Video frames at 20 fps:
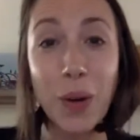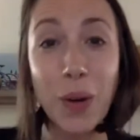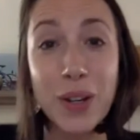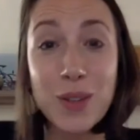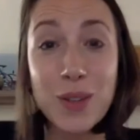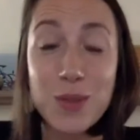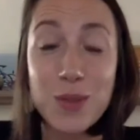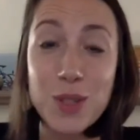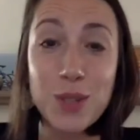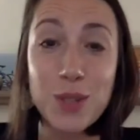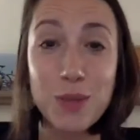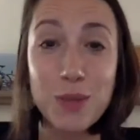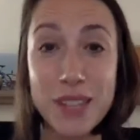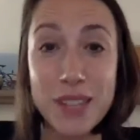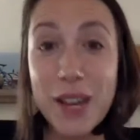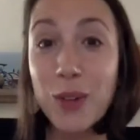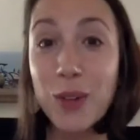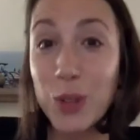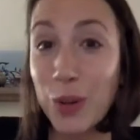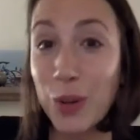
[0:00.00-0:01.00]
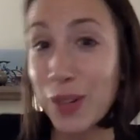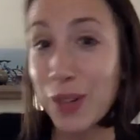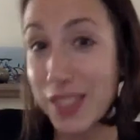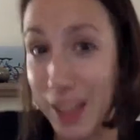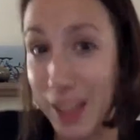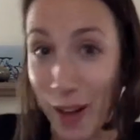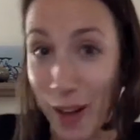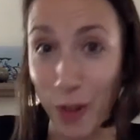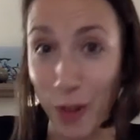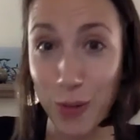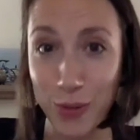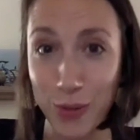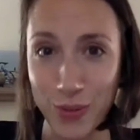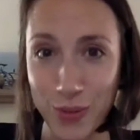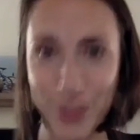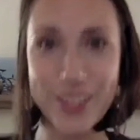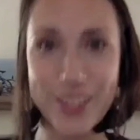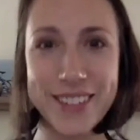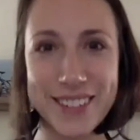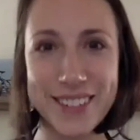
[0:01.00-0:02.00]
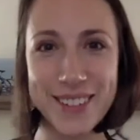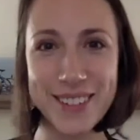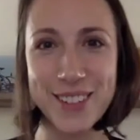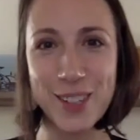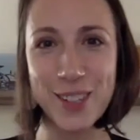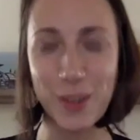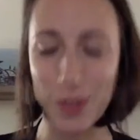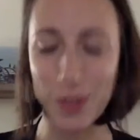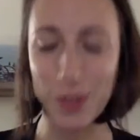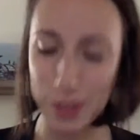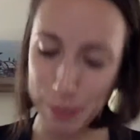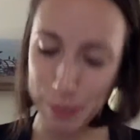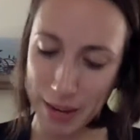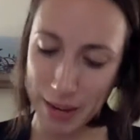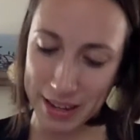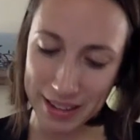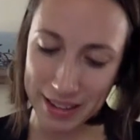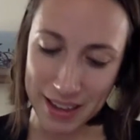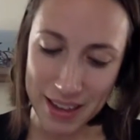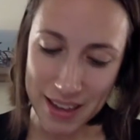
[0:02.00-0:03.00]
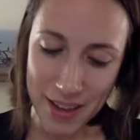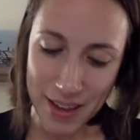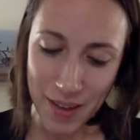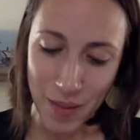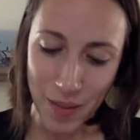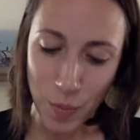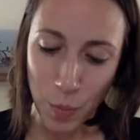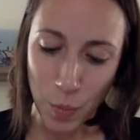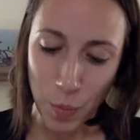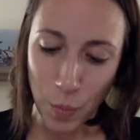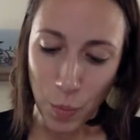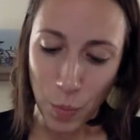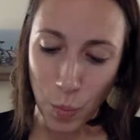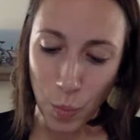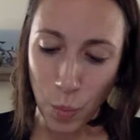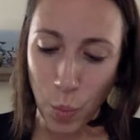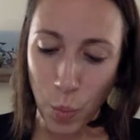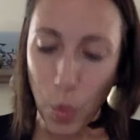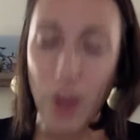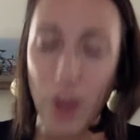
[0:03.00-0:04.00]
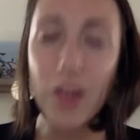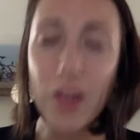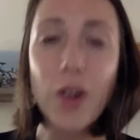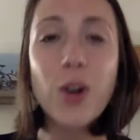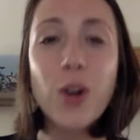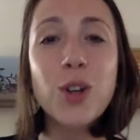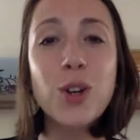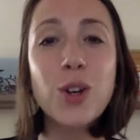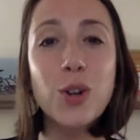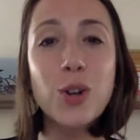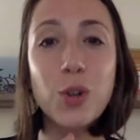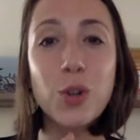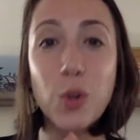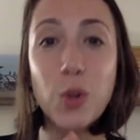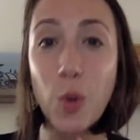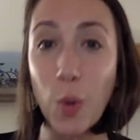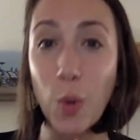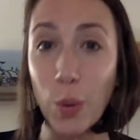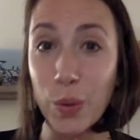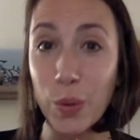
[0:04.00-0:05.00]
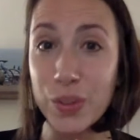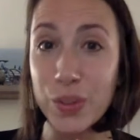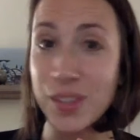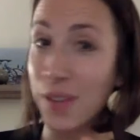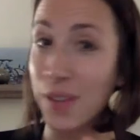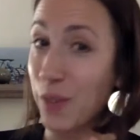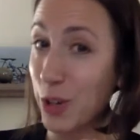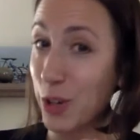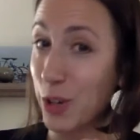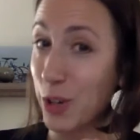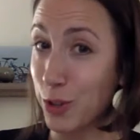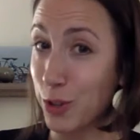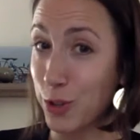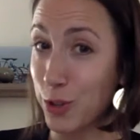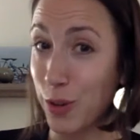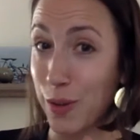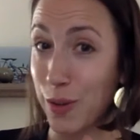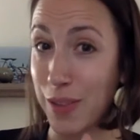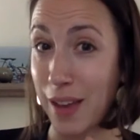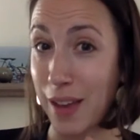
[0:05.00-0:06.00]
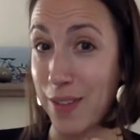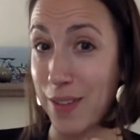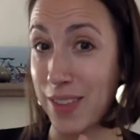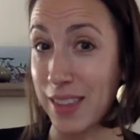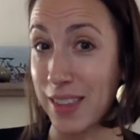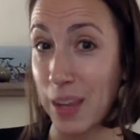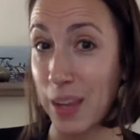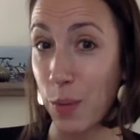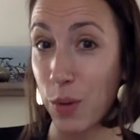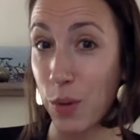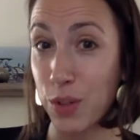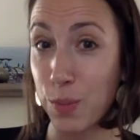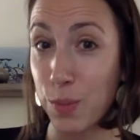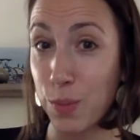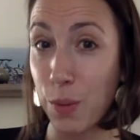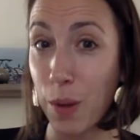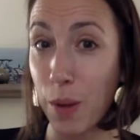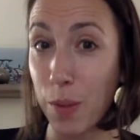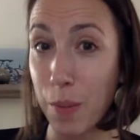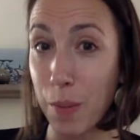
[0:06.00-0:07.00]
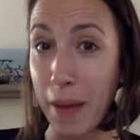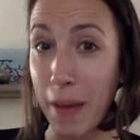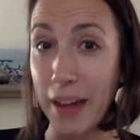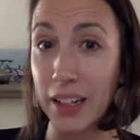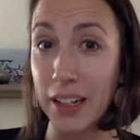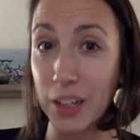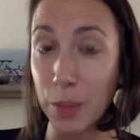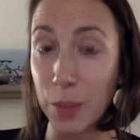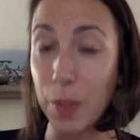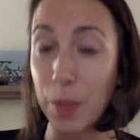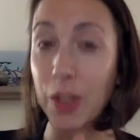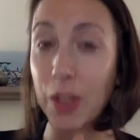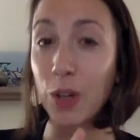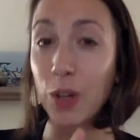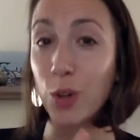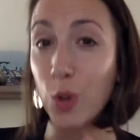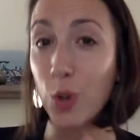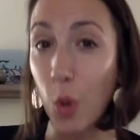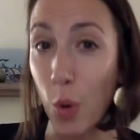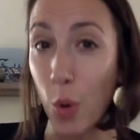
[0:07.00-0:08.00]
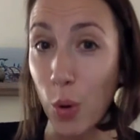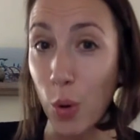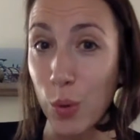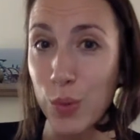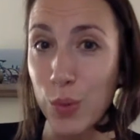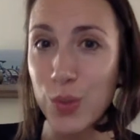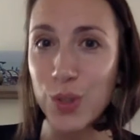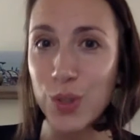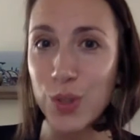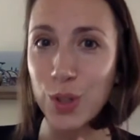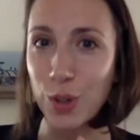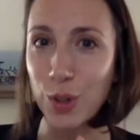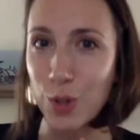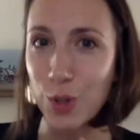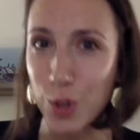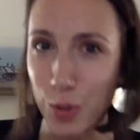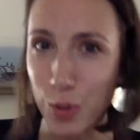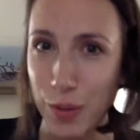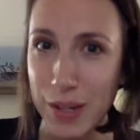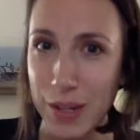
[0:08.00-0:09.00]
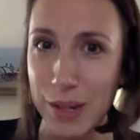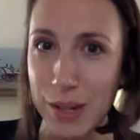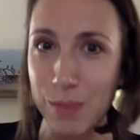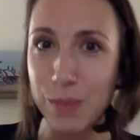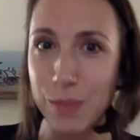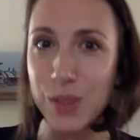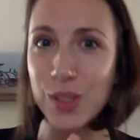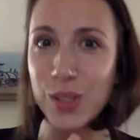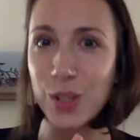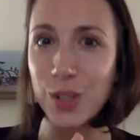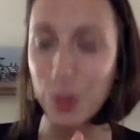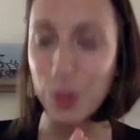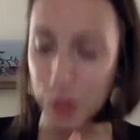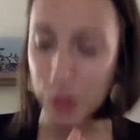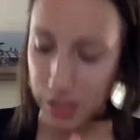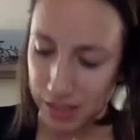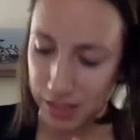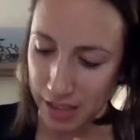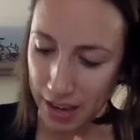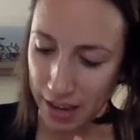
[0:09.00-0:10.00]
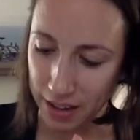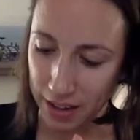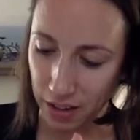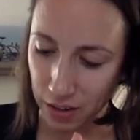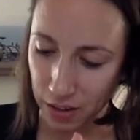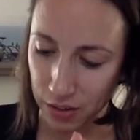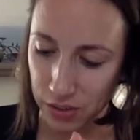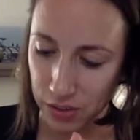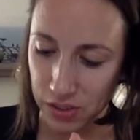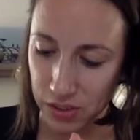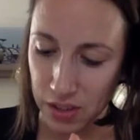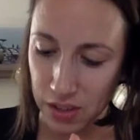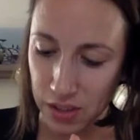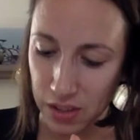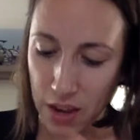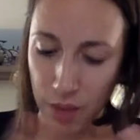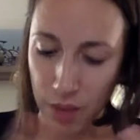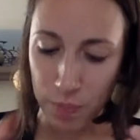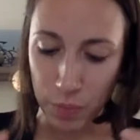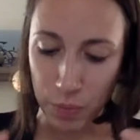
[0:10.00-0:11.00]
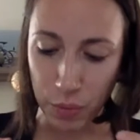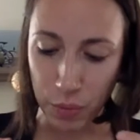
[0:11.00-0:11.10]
I want you to tell yourself, so to speak, what are your goals? I've already told you, I think that word's problematic, but your goals, your dreams, your desires